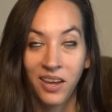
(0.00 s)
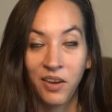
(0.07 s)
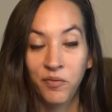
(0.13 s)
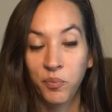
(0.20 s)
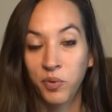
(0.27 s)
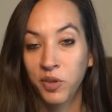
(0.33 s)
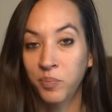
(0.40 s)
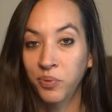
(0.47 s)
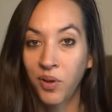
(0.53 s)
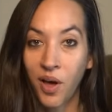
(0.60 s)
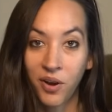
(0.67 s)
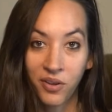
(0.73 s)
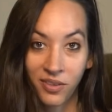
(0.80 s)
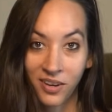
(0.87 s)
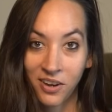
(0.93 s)
Even when the
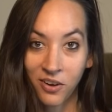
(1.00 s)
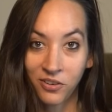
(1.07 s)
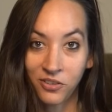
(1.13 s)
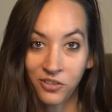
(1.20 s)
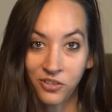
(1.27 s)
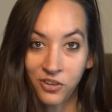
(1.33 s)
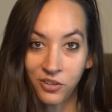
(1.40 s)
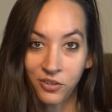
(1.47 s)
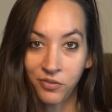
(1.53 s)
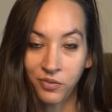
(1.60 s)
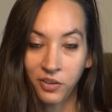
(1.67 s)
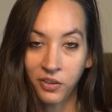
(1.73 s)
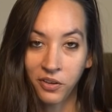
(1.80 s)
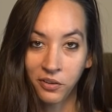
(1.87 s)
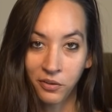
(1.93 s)
plot of the characters start to
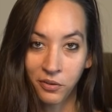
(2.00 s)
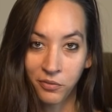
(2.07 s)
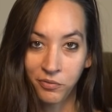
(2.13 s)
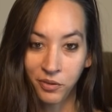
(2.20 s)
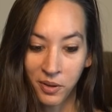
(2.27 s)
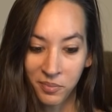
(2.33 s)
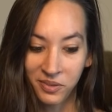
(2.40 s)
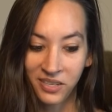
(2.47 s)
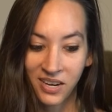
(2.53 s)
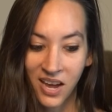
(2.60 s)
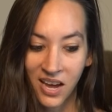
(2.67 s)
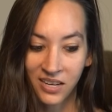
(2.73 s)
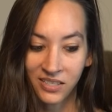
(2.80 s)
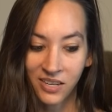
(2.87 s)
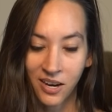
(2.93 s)
feel a little flimsy
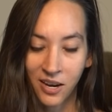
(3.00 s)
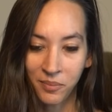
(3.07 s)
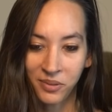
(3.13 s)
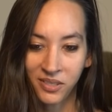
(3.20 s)
at times,